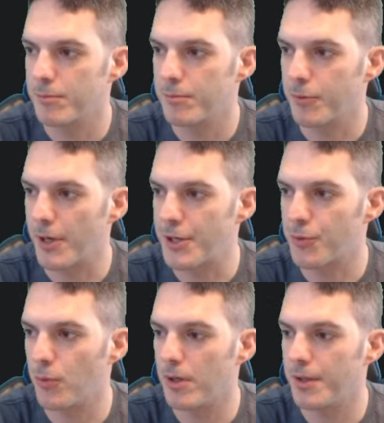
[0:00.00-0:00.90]
branch
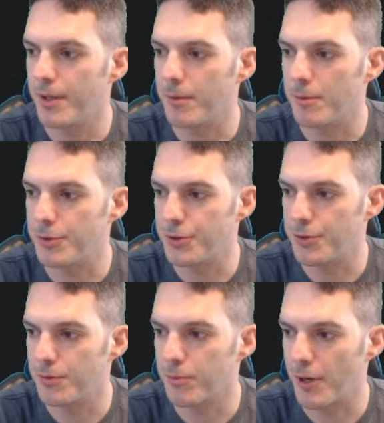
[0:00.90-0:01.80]
1, and we'll
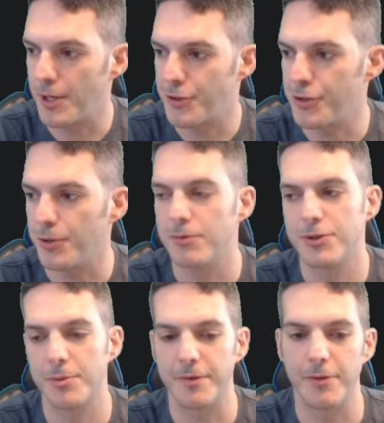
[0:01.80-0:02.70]
do branch 2.
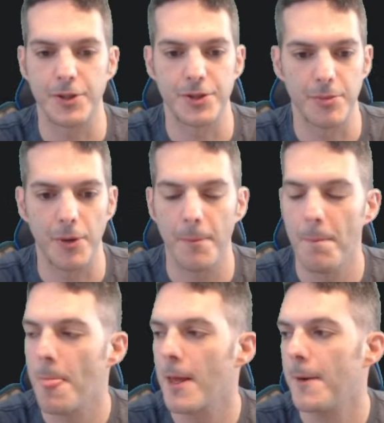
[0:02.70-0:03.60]
Something very simple.
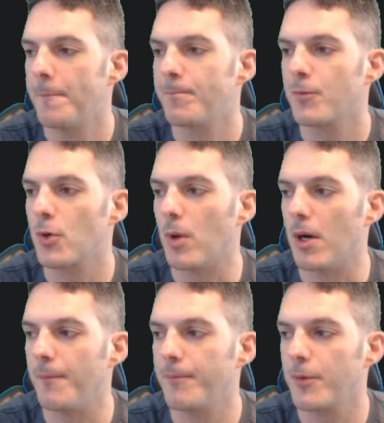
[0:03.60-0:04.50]

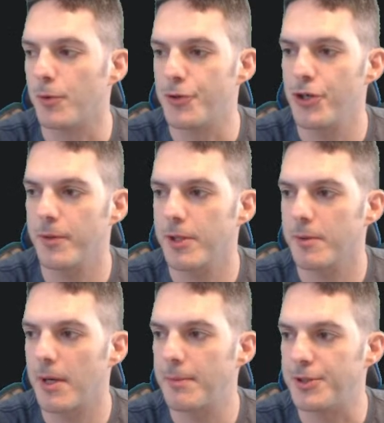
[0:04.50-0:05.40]
Well, with Gre
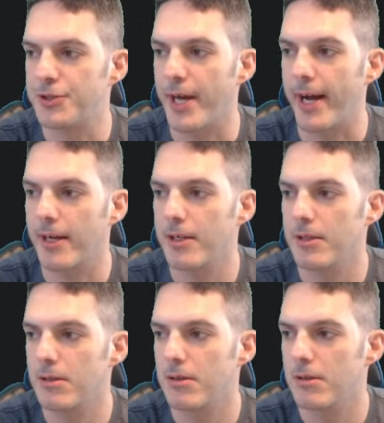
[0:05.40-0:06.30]
over Ipsec,
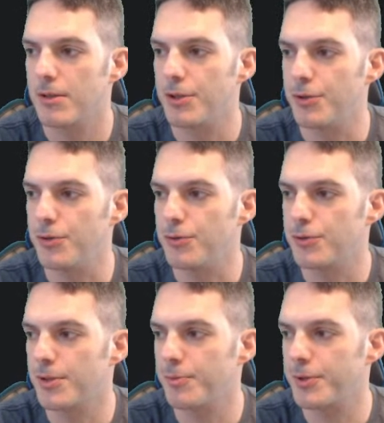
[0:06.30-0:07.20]
you
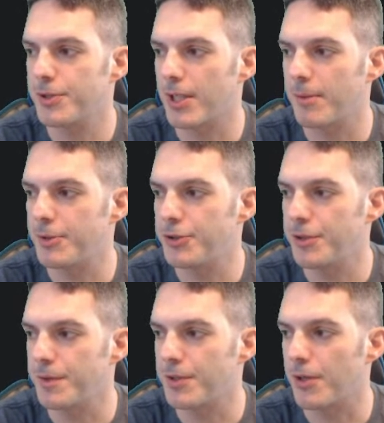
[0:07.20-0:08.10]
simply set up a
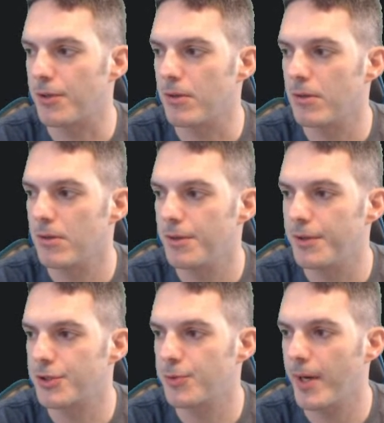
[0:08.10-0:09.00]
Gre tunnel
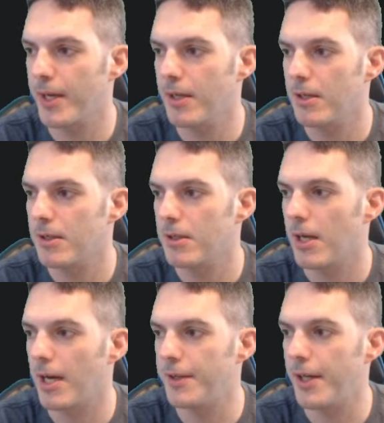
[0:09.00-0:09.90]
this way,
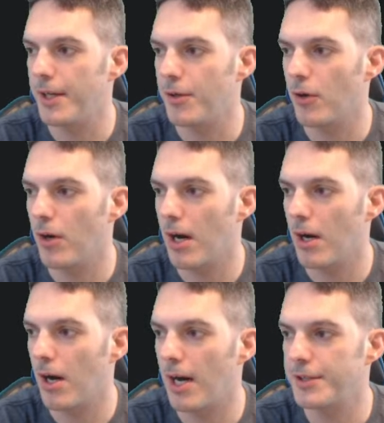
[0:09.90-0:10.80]
and then
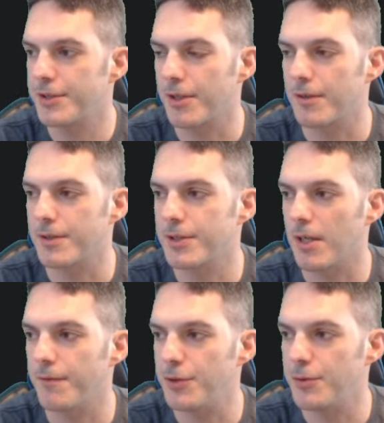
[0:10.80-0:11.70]
on the tunnel
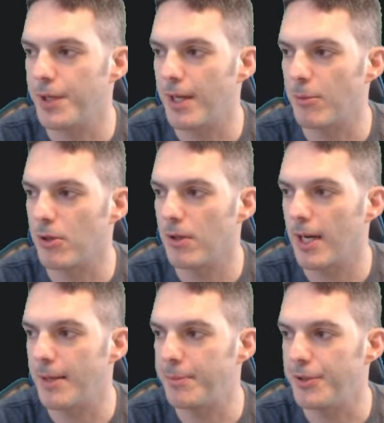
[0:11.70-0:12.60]
itself, you enable
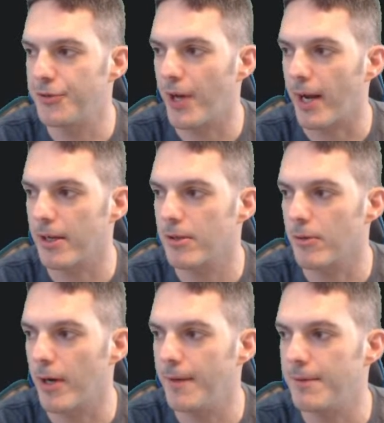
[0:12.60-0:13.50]
Ipsec,
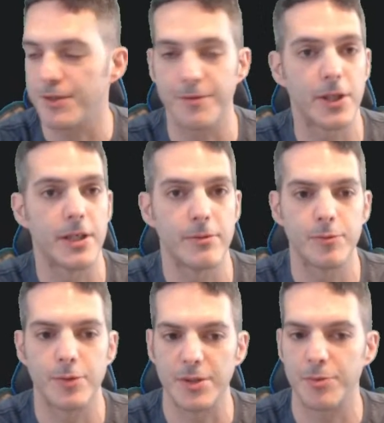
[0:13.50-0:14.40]
right? It's
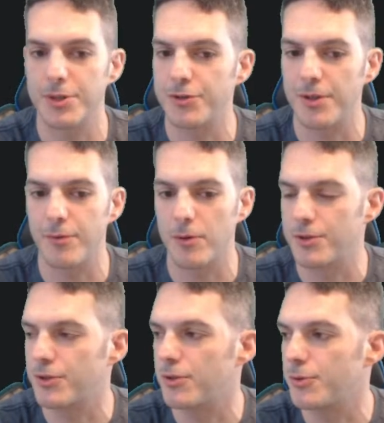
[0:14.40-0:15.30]
a pretty straightforward
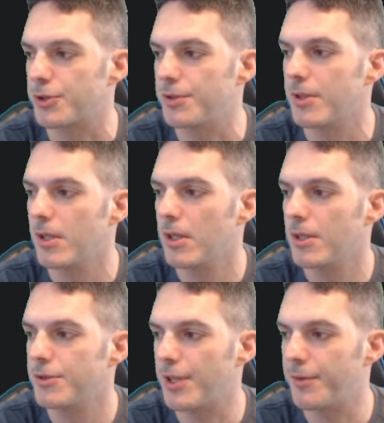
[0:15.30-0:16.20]
solution.
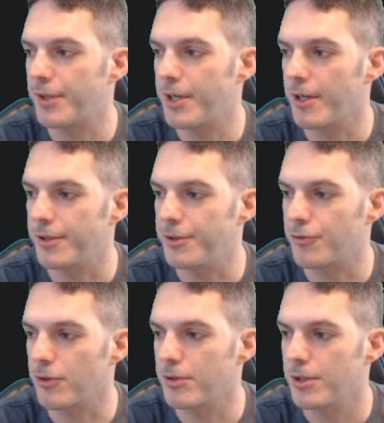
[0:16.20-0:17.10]
Same thing here. You
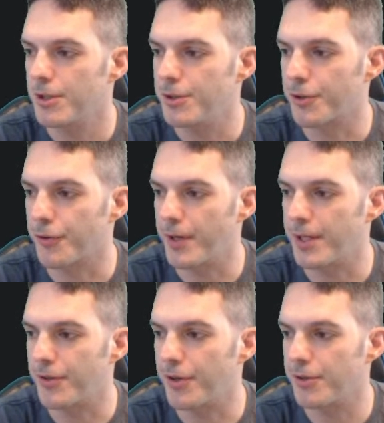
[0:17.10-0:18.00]
create a
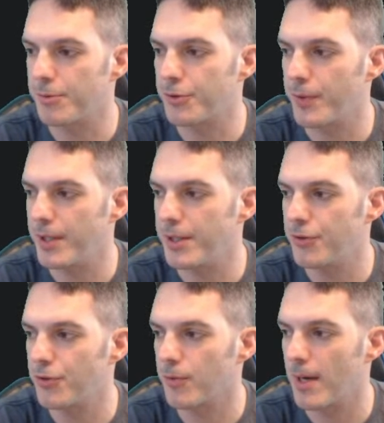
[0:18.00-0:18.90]
tunnel between these
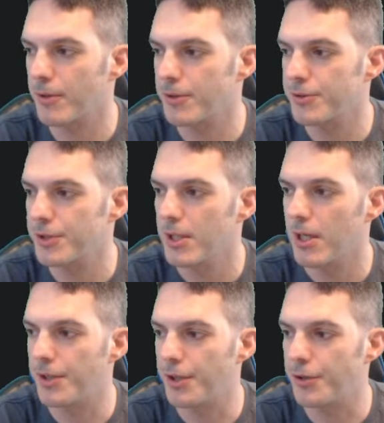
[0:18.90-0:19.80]
2 routers,
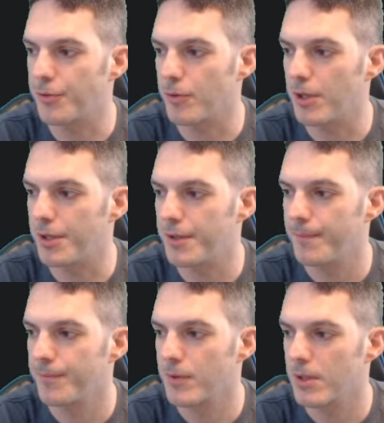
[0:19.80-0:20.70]
and then you run,
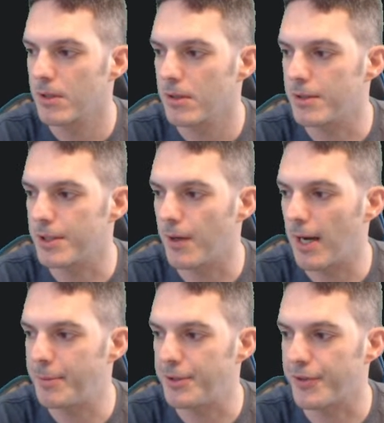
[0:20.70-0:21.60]

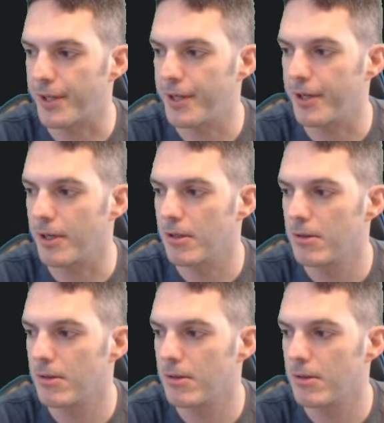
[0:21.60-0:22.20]
Ipsec here,